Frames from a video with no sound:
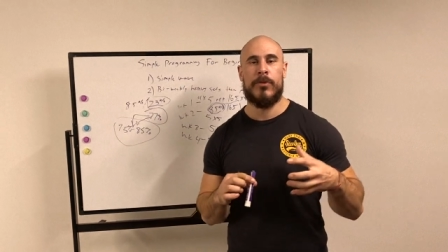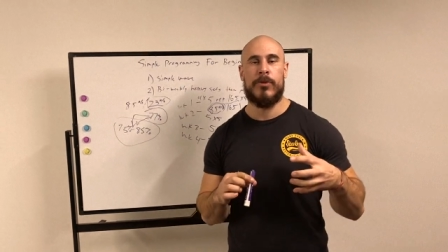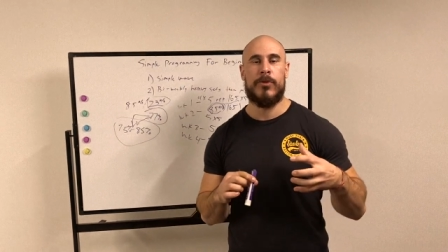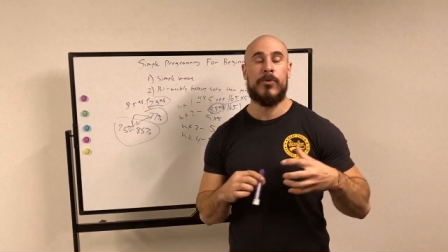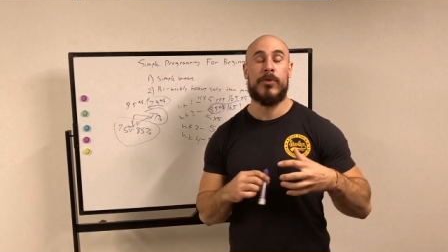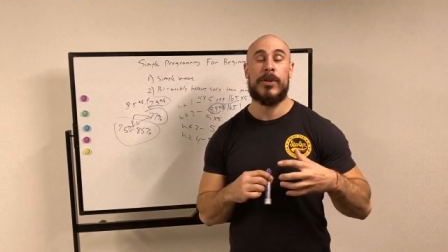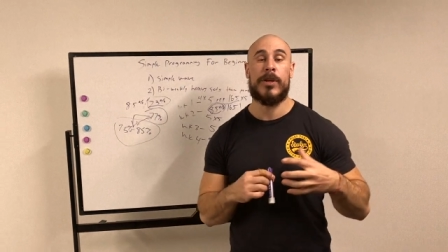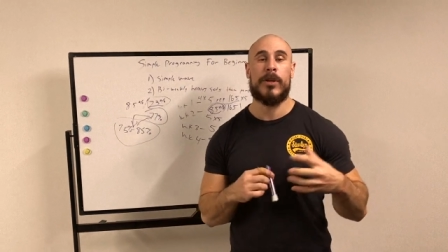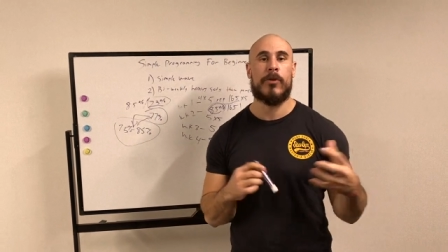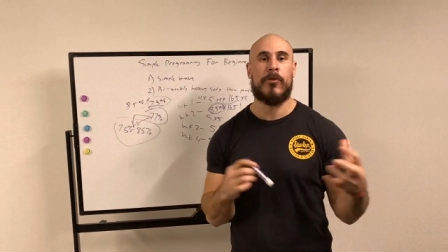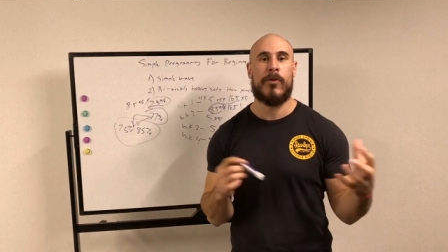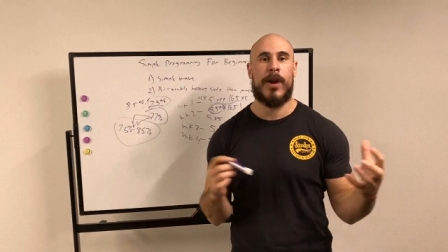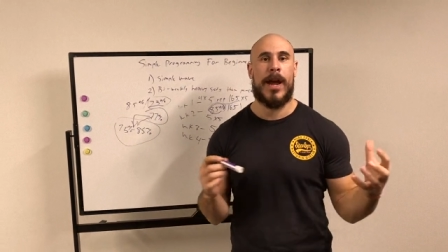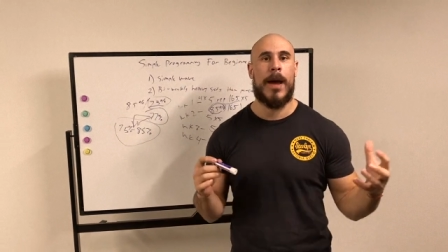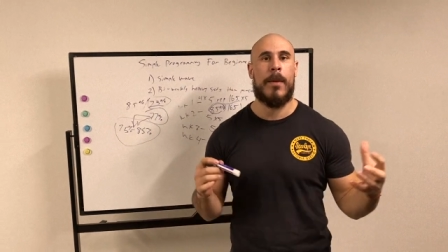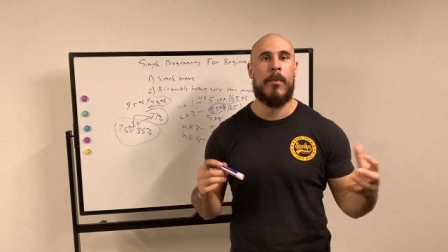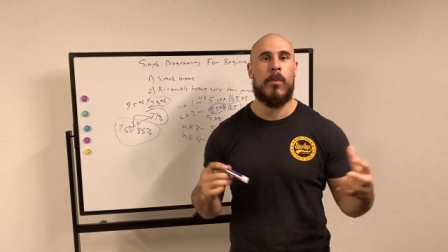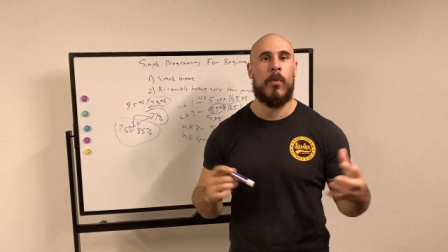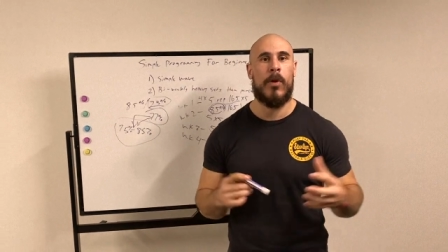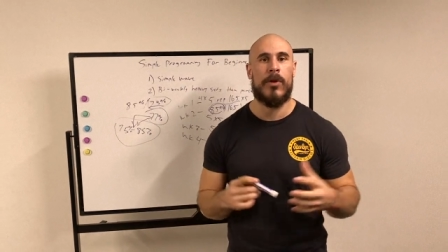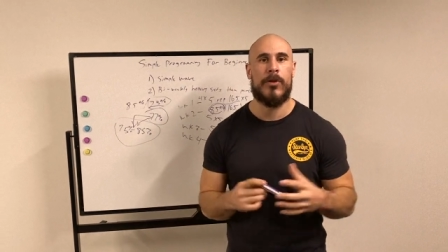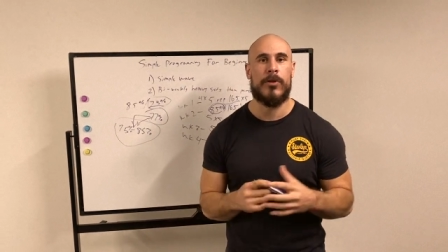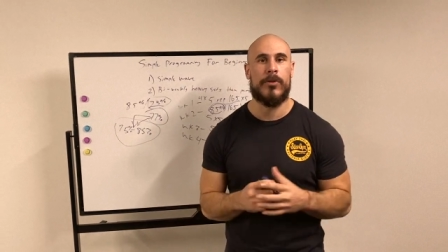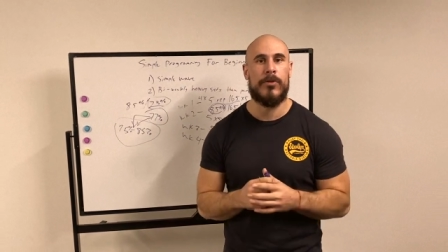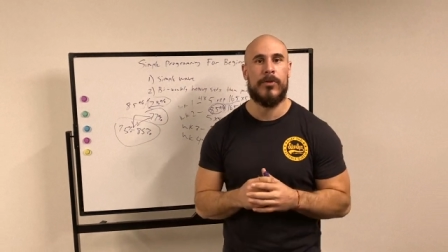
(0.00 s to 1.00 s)
you can
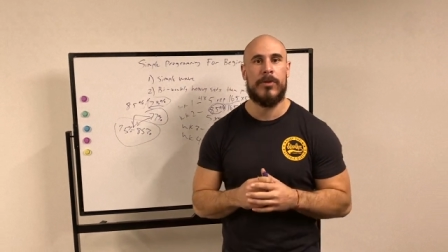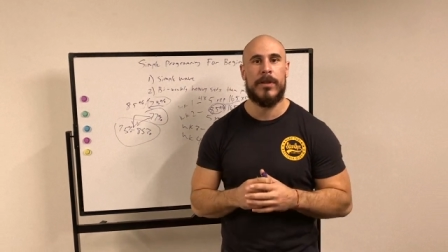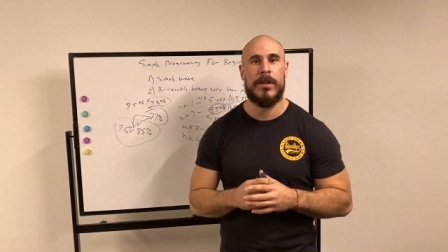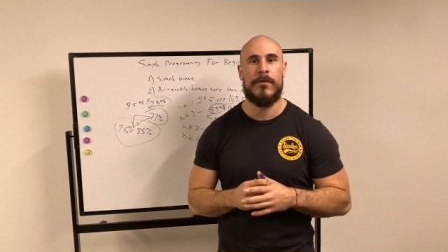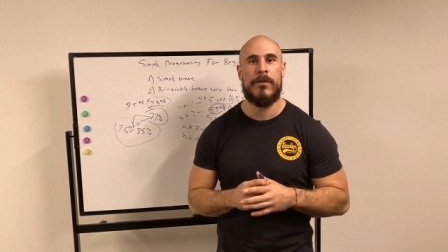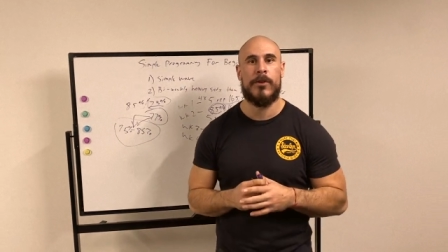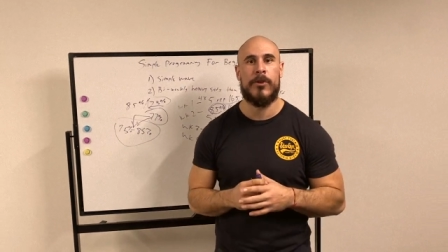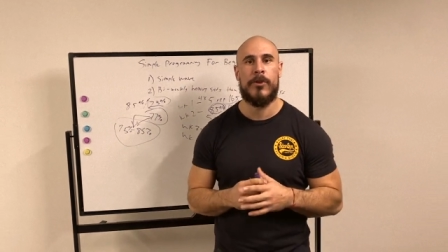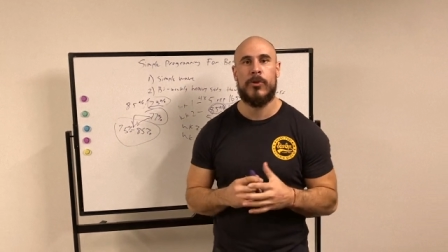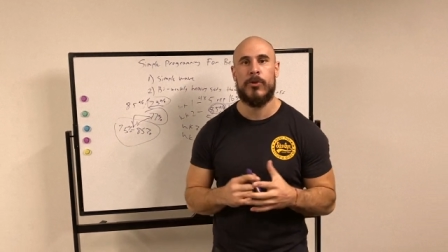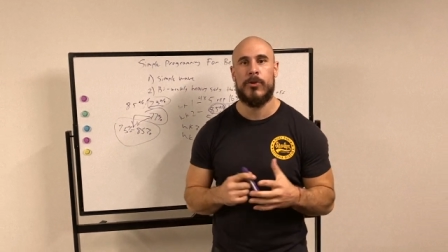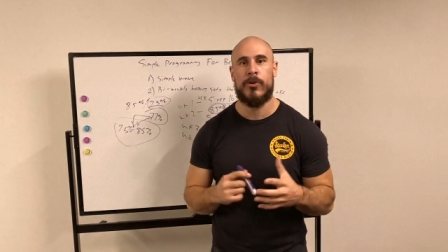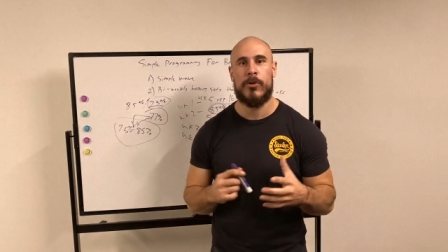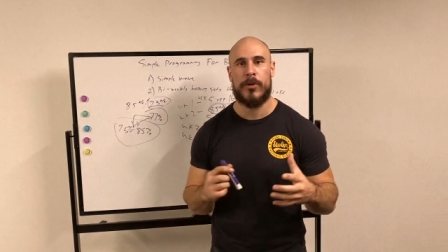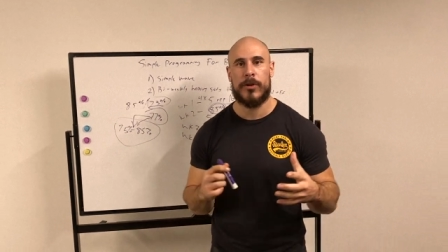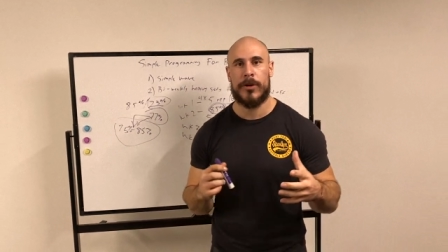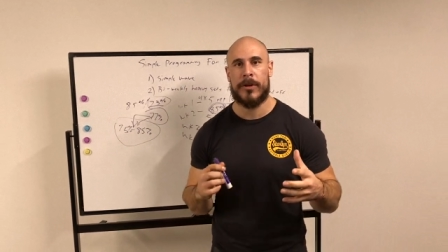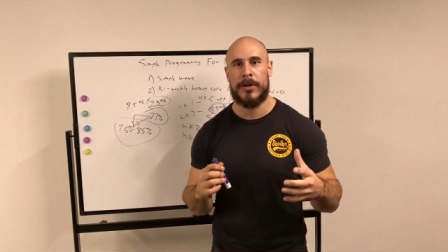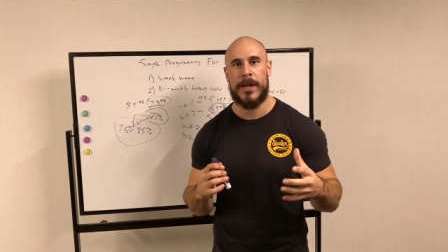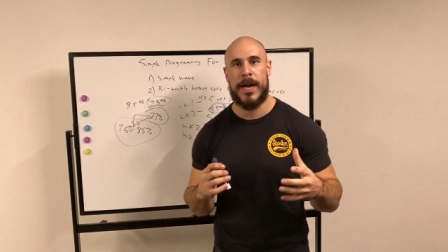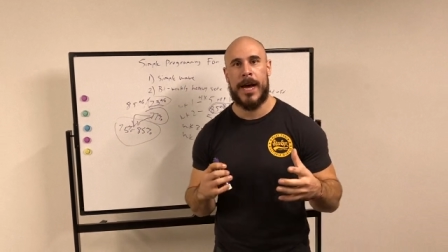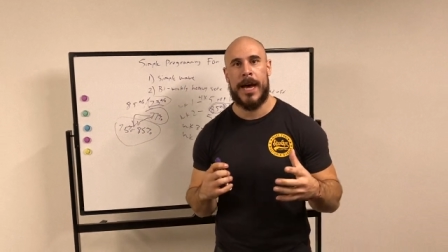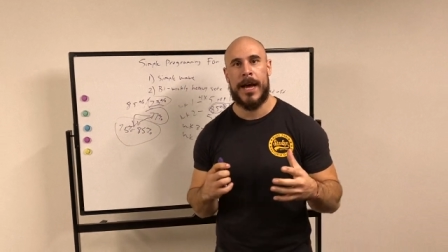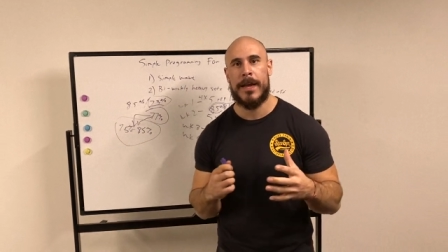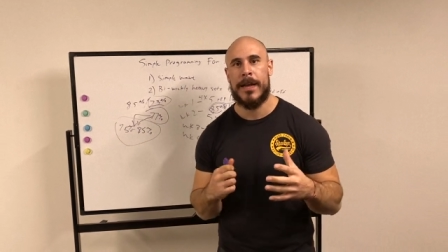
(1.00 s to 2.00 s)
grab whether you live in New York or
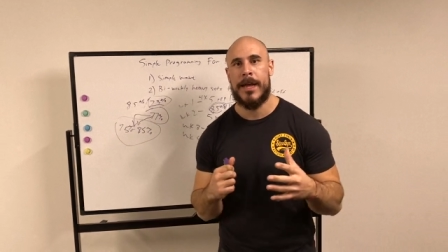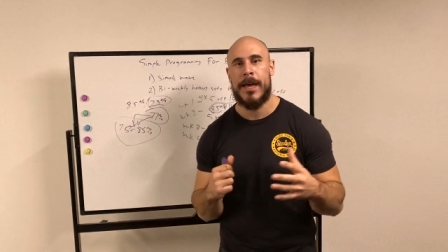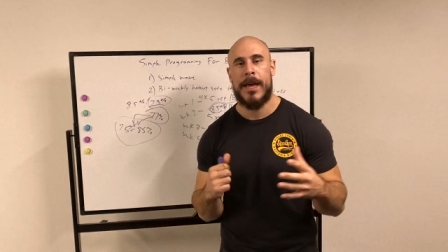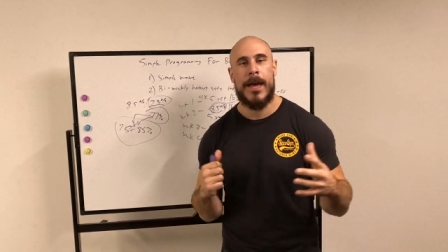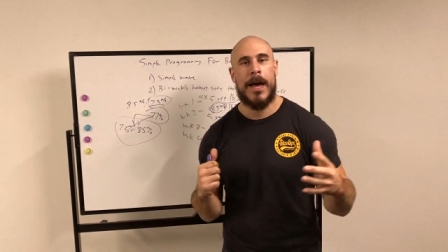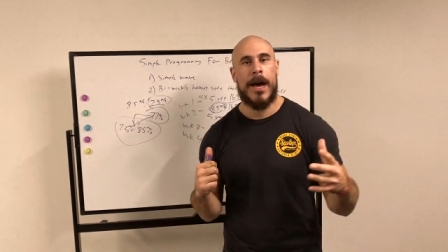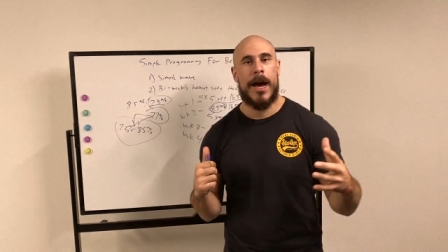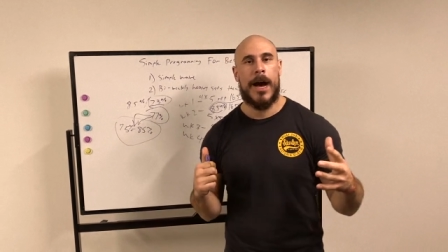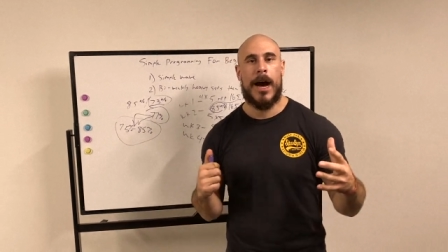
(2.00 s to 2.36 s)
not.